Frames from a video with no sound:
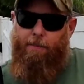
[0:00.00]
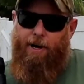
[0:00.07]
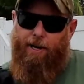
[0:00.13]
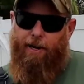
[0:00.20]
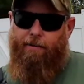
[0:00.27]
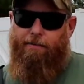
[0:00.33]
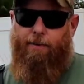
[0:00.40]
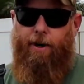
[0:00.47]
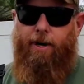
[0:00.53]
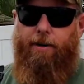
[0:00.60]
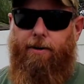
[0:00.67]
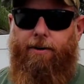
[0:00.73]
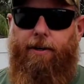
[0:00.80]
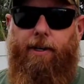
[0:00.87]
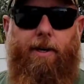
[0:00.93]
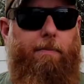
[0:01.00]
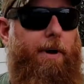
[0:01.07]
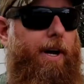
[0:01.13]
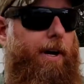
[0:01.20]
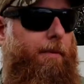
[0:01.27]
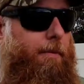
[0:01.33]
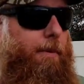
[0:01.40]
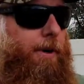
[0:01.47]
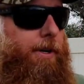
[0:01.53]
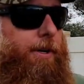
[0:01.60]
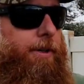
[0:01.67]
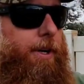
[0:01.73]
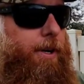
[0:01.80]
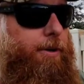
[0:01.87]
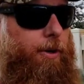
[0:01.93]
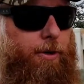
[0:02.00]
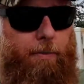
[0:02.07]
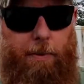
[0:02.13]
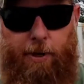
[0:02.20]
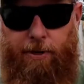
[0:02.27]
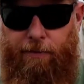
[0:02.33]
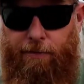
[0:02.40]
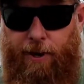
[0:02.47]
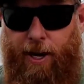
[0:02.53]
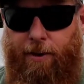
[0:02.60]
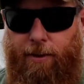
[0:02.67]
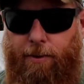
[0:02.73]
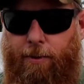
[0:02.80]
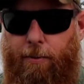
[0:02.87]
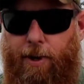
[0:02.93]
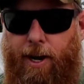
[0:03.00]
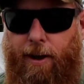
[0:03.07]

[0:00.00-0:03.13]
might have friends, he might have a bunch of things. There's a bunch of factors that we